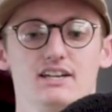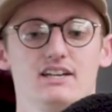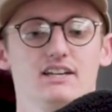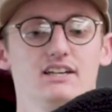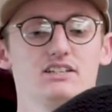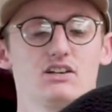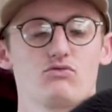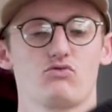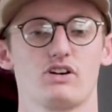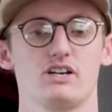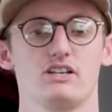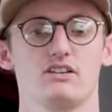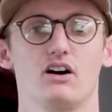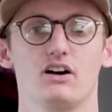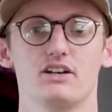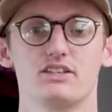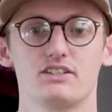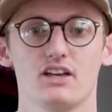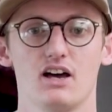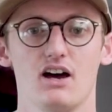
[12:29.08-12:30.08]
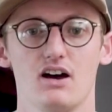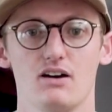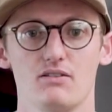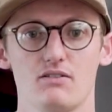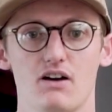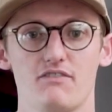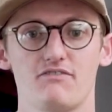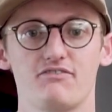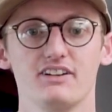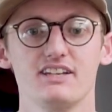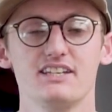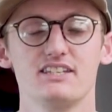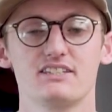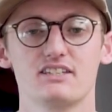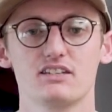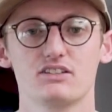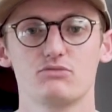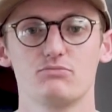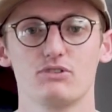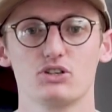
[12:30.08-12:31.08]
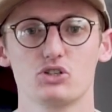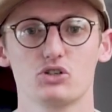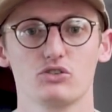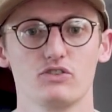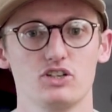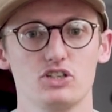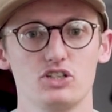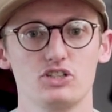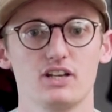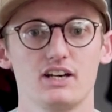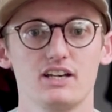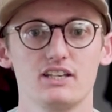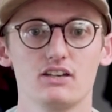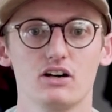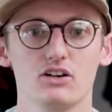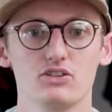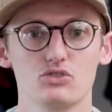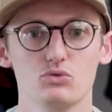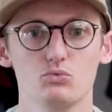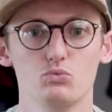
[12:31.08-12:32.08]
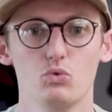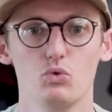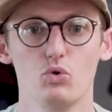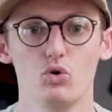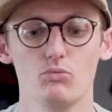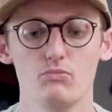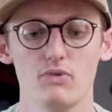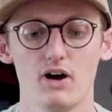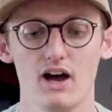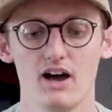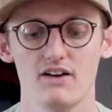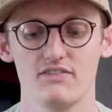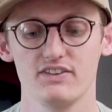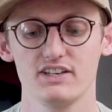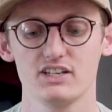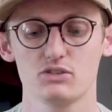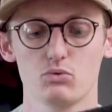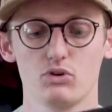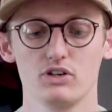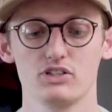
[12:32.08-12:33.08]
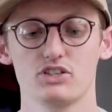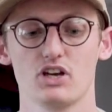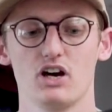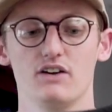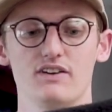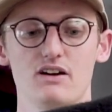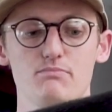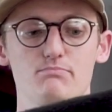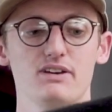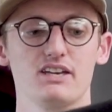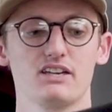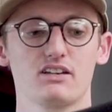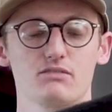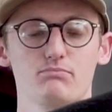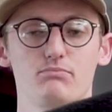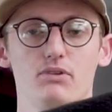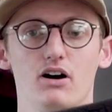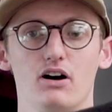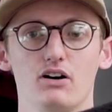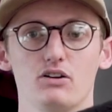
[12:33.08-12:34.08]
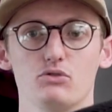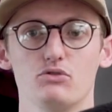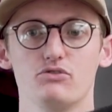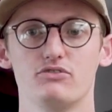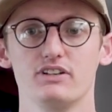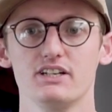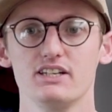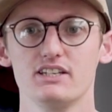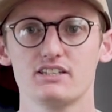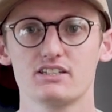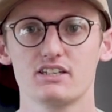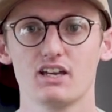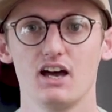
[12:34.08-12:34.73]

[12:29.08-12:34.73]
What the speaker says: is a really nice fleece to make sure that you stay nice and warm. These ones are their big pile fleece.